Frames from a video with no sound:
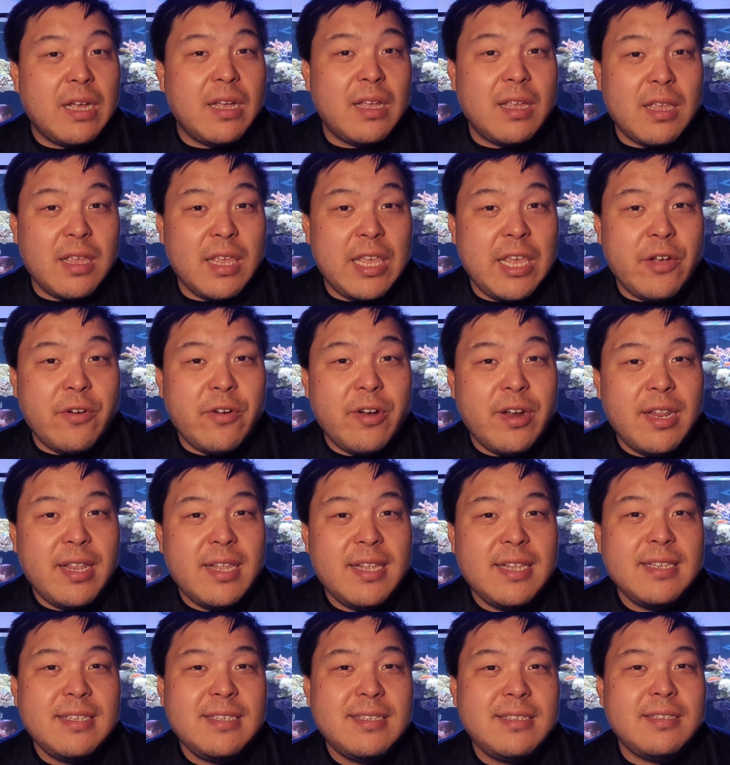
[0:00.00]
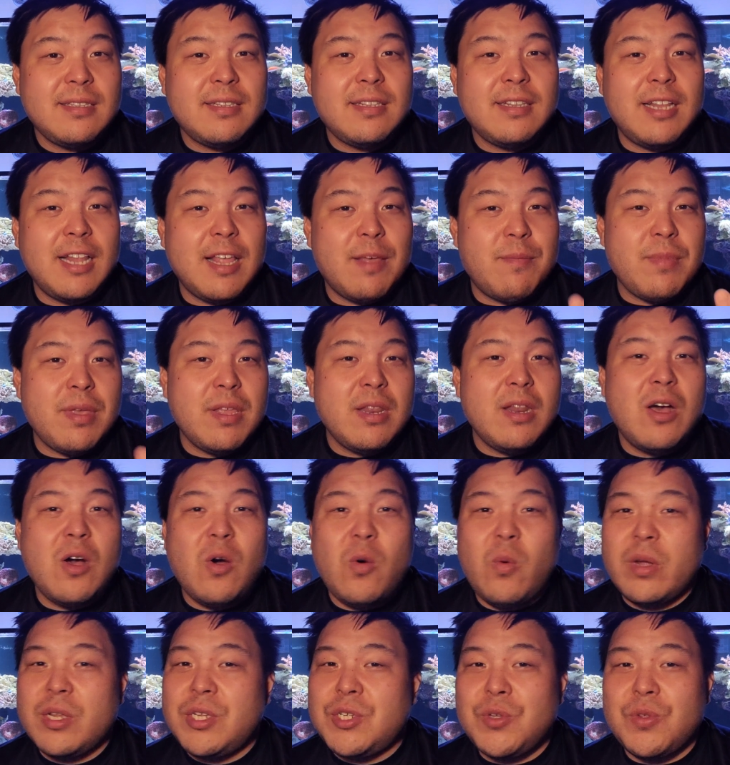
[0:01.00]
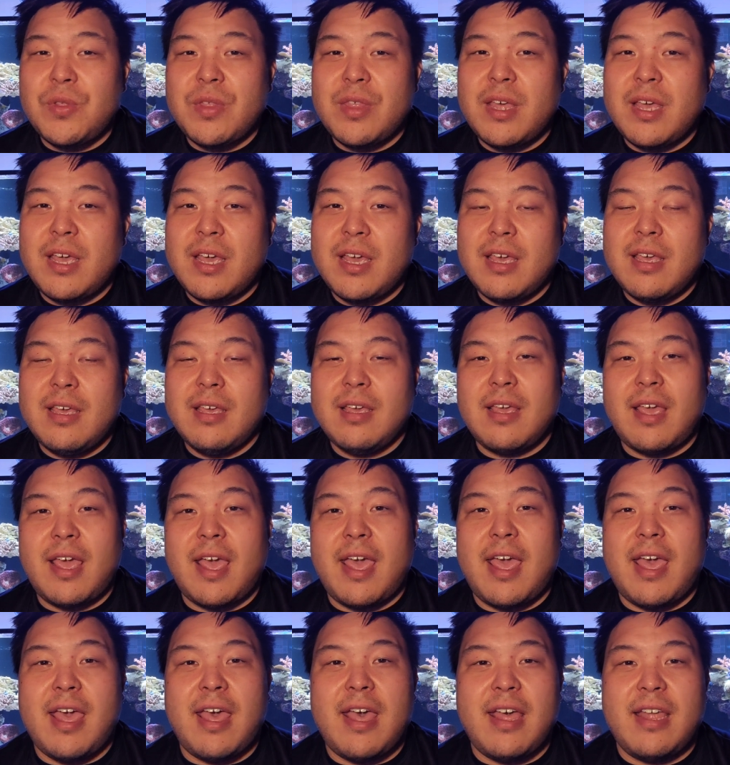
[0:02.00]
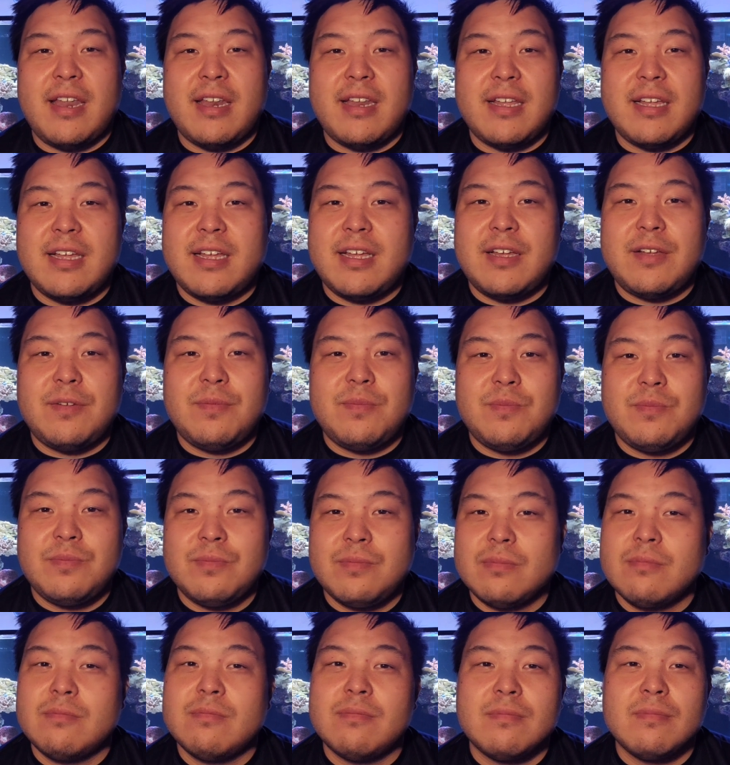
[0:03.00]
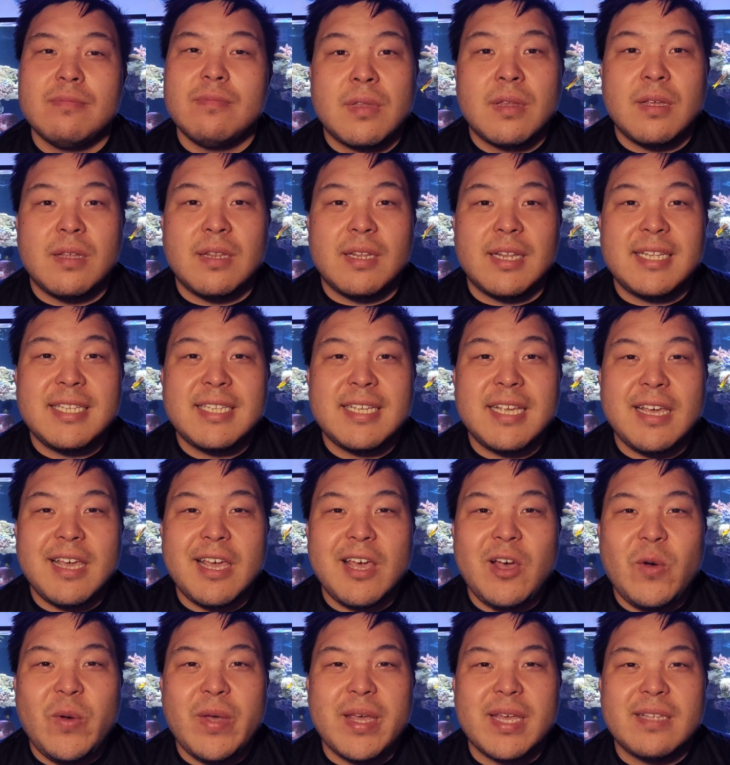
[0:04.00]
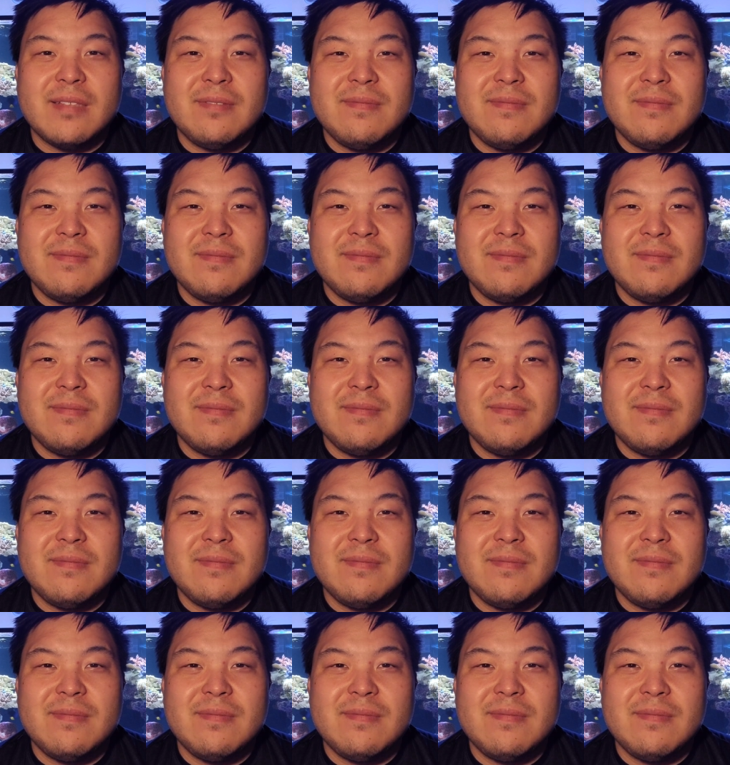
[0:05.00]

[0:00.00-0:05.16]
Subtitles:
here it is. Let me know what you think, and let's get going.